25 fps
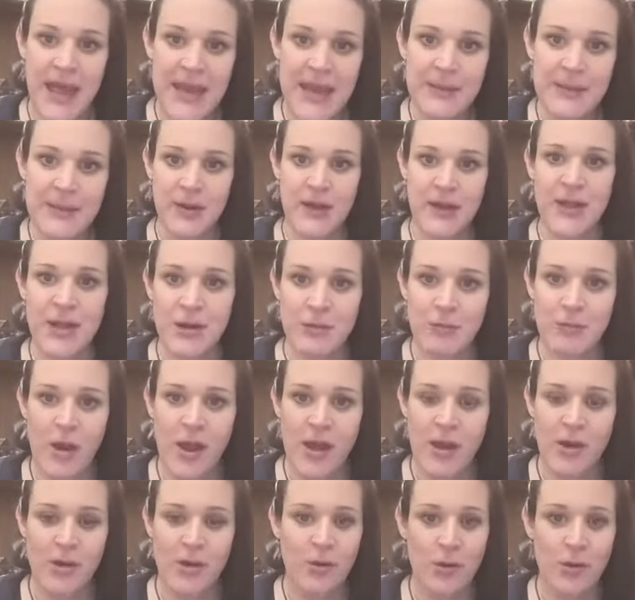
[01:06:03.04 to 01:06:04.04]
Anybody can
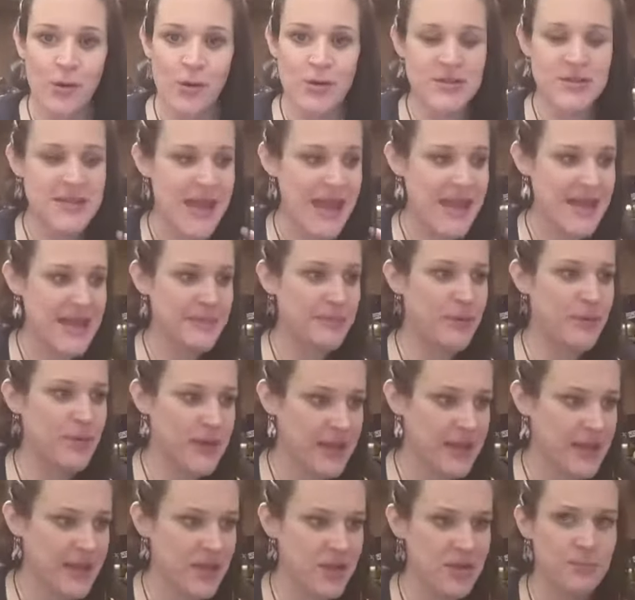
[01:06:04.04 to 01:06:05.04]
write a course.
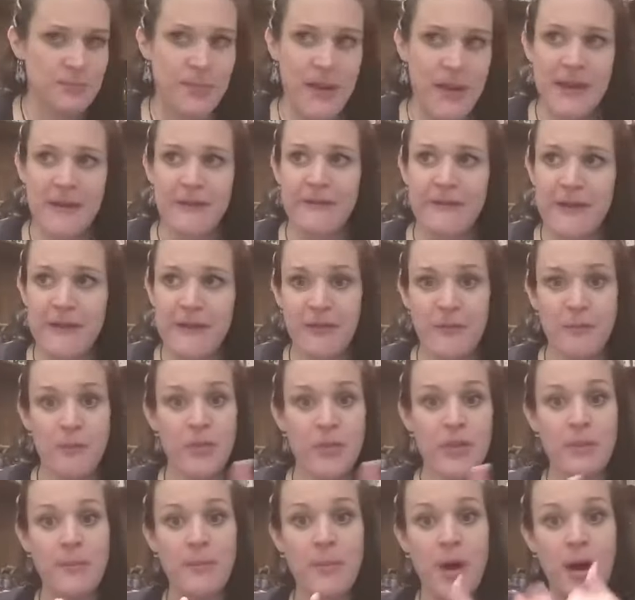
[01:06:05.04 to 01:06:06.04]
Anybody could benefit
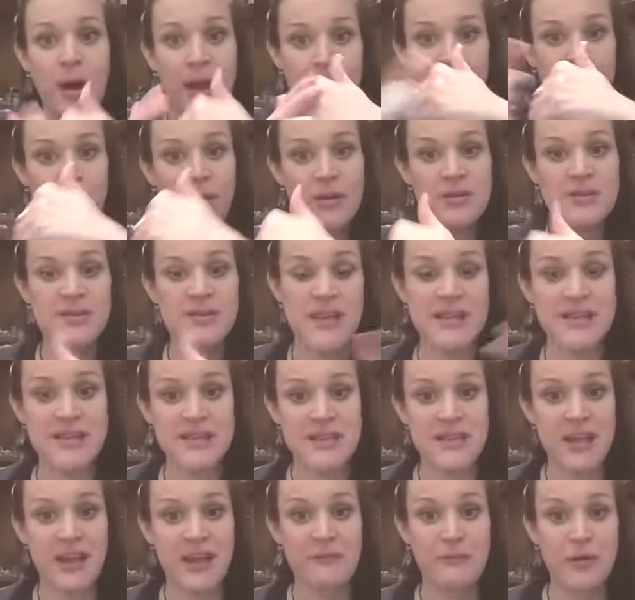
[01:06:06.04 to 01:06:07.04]
from my
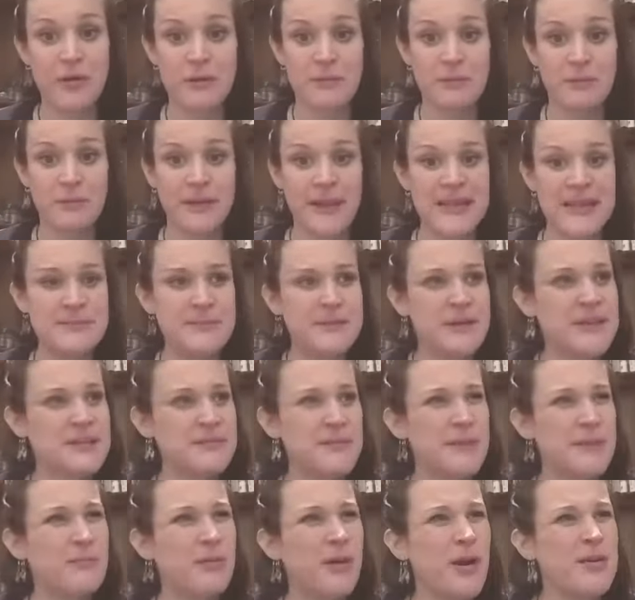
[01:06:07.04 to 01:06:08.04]
processes that I put in place, because
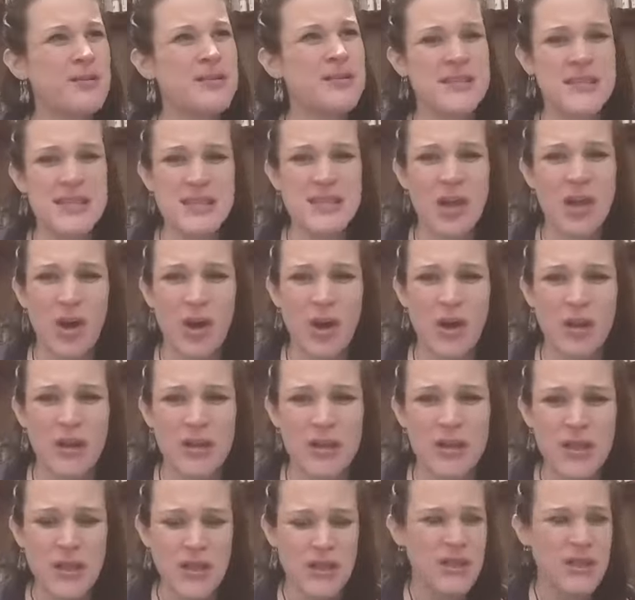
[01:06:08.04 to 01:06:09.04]
my processes
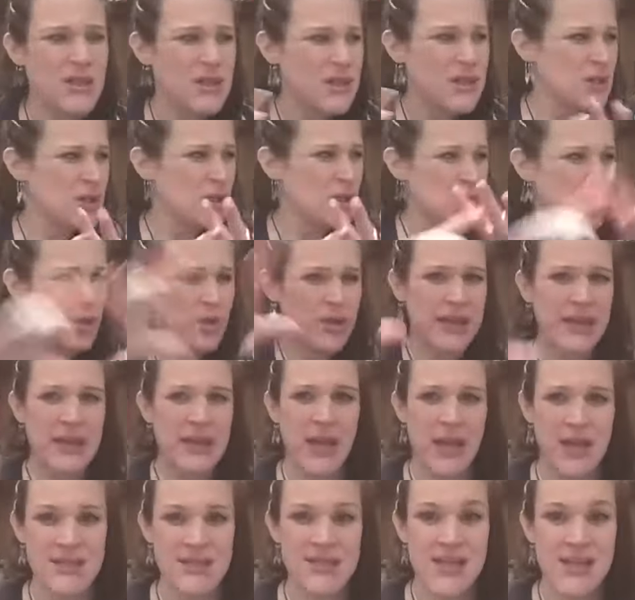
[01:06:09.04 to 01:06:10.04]
aren't cookie
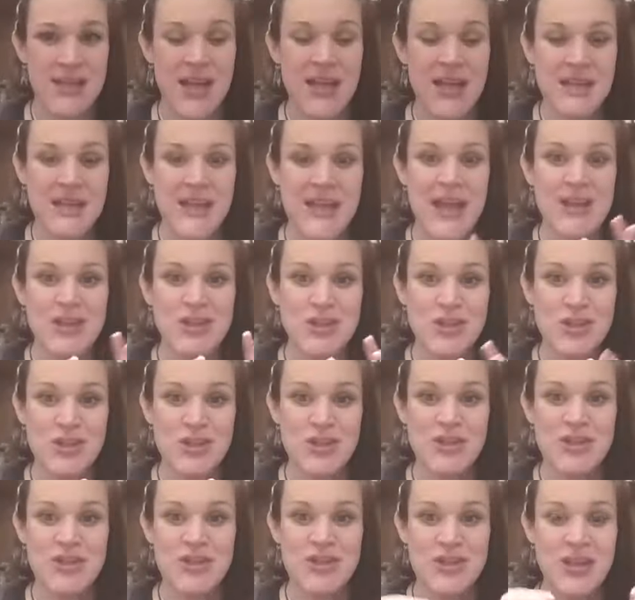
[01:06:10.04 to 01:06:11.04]
cutter. They're
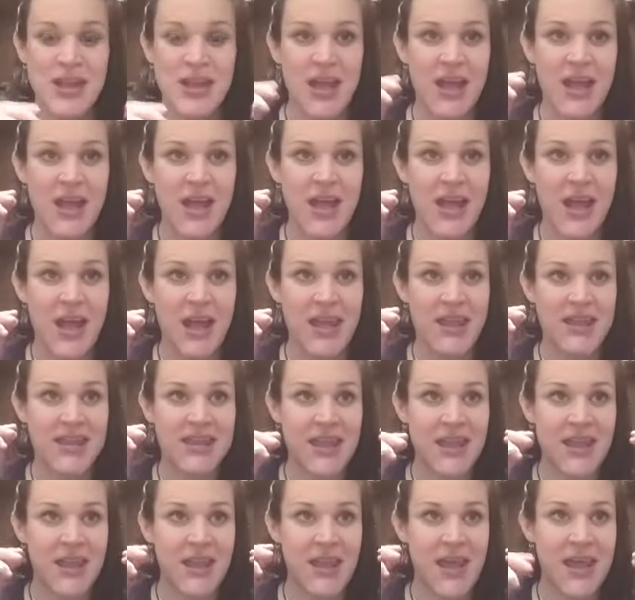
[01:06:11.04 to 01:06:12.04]
just
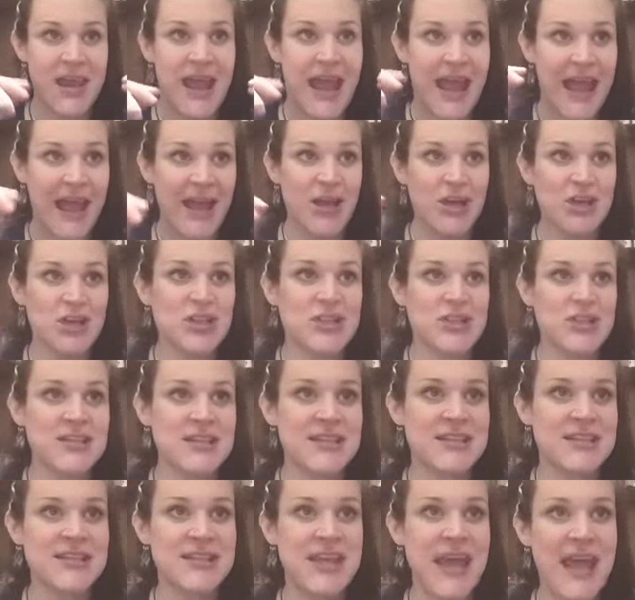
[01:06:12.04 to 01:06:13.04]
an action
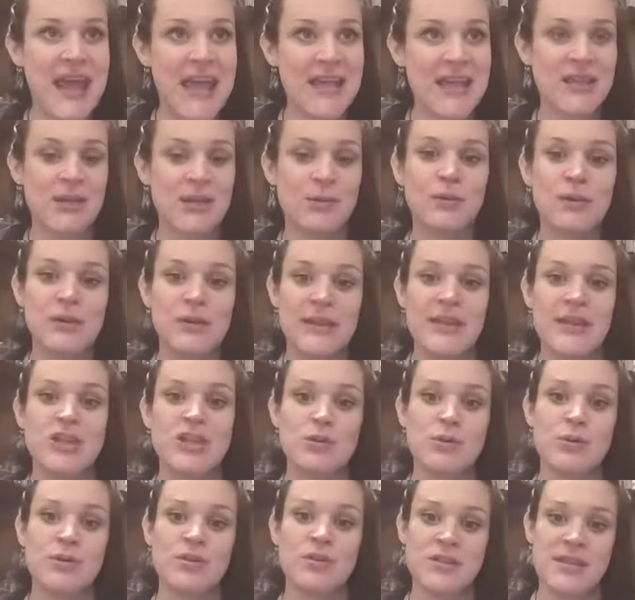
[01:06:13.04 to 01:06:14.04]
to take that will lead
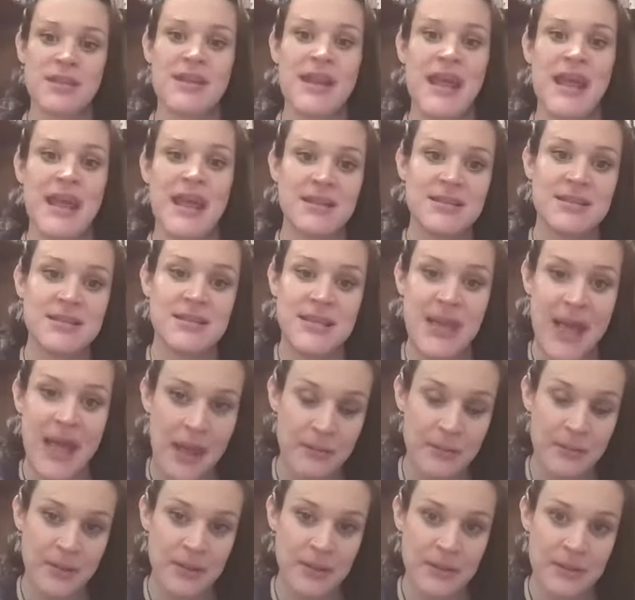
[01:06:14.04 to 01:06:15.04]
you on to the next
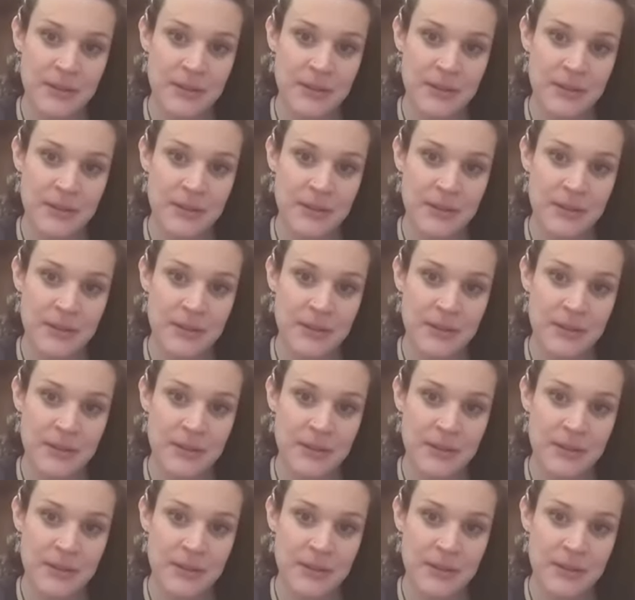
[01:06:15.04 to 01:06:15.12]
step.